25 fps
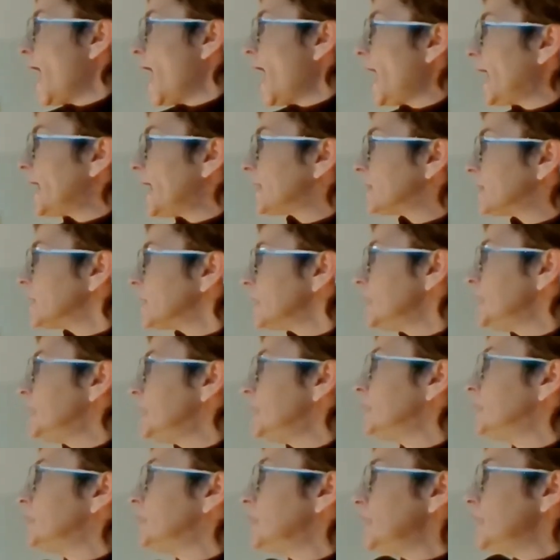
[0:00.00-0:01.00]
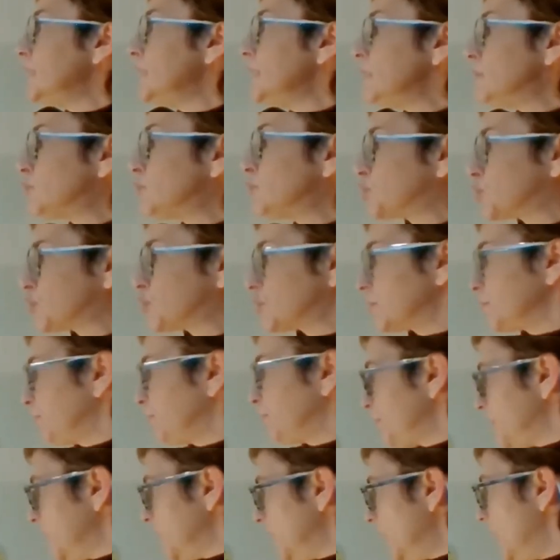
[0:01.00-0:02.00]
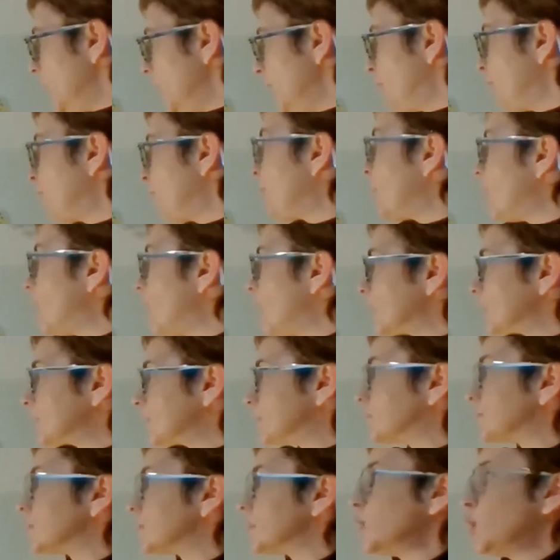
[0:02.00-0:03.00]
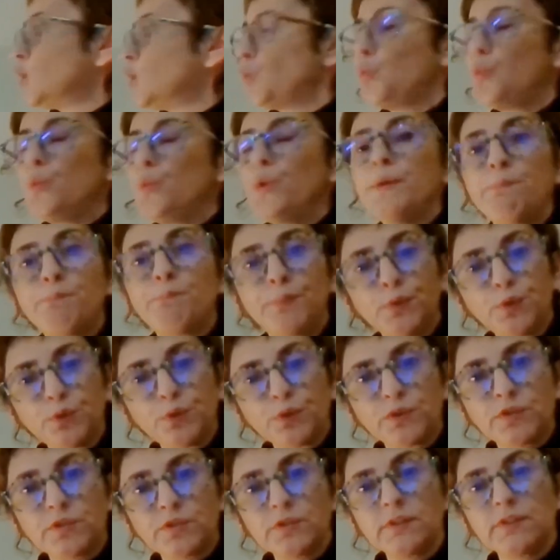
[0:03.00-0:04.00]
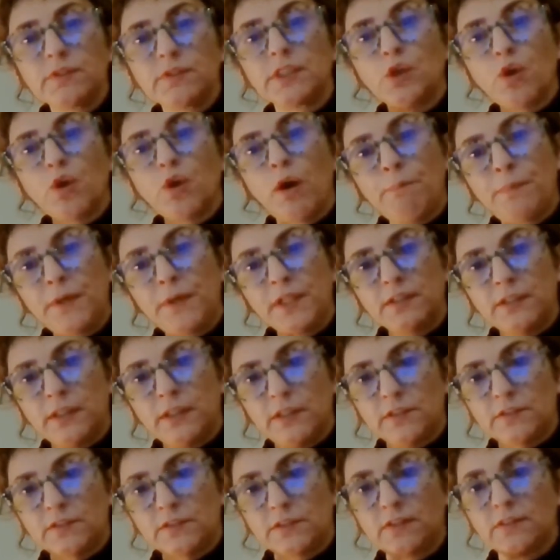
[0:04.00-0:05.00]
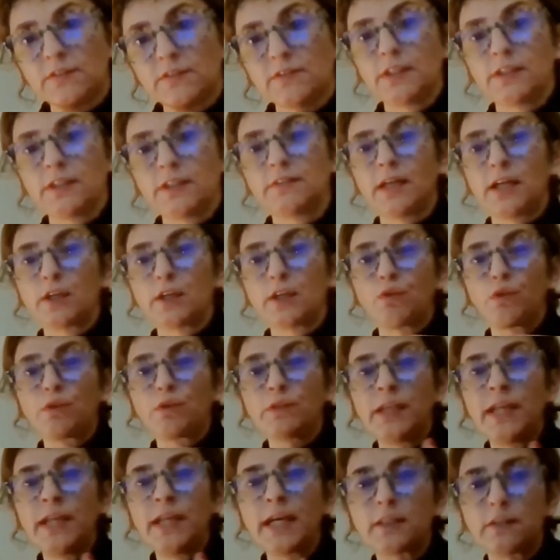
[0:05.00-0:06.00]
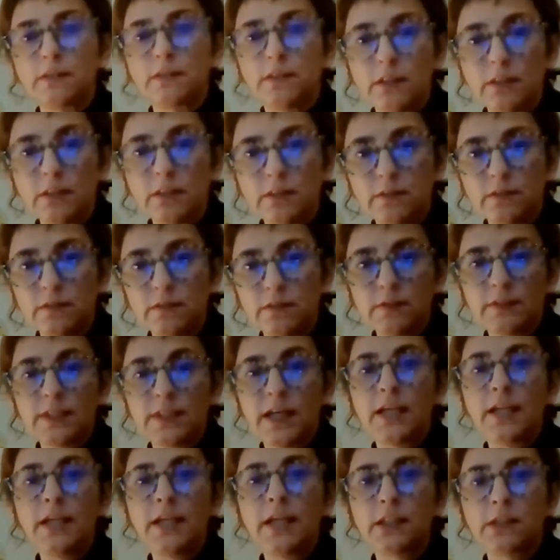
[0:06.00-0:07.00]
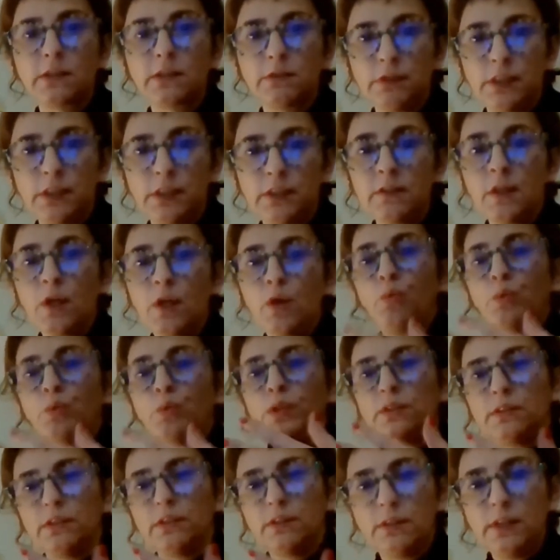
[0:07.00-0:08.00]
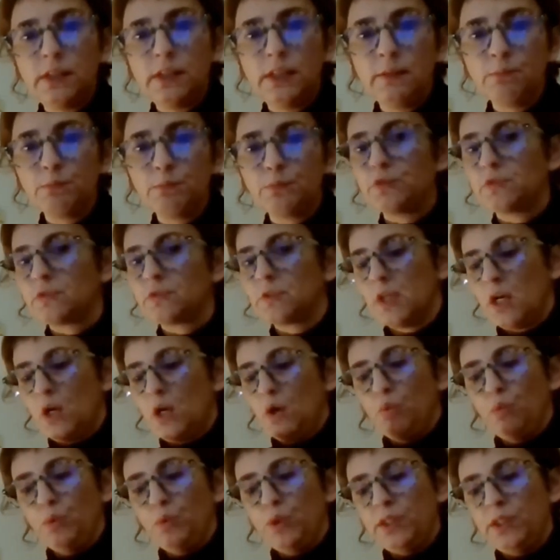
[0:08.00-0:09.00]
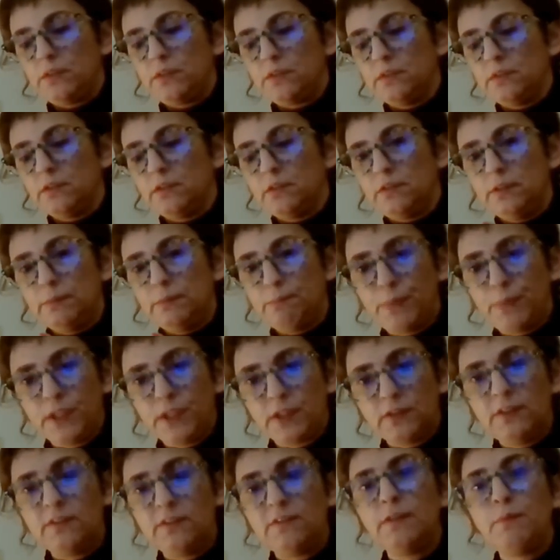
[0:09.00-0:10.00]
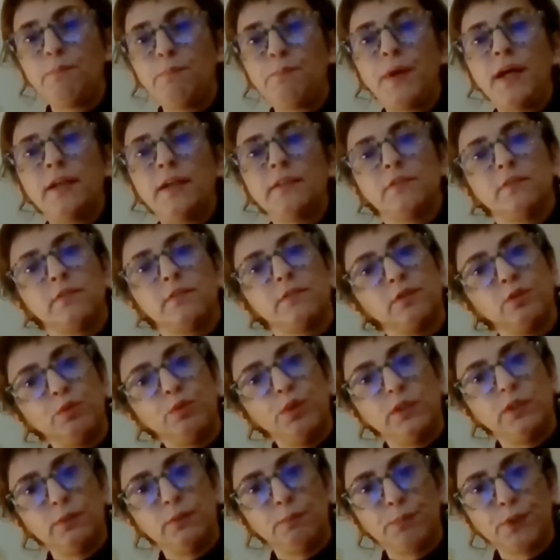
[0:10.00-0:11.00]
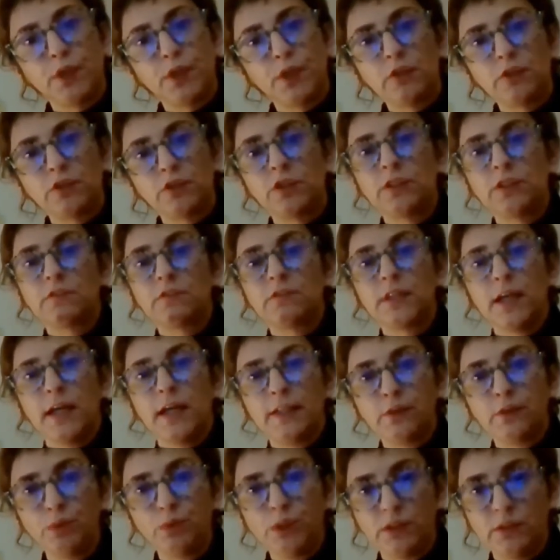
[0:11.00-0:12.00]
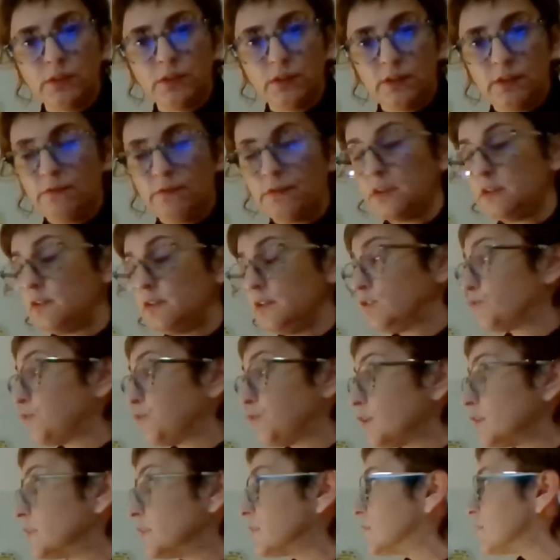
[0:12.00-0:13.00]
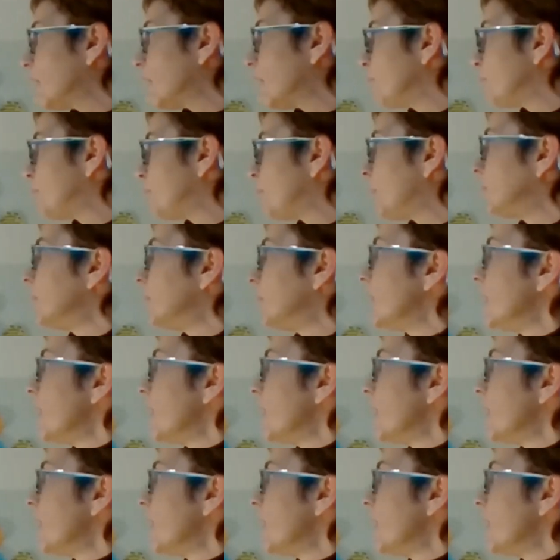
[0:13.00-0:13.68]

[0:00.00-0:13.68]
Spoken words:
And in each part, we put the competences that are connected directly with the teams, with the participants, with the project, and with activities. For example,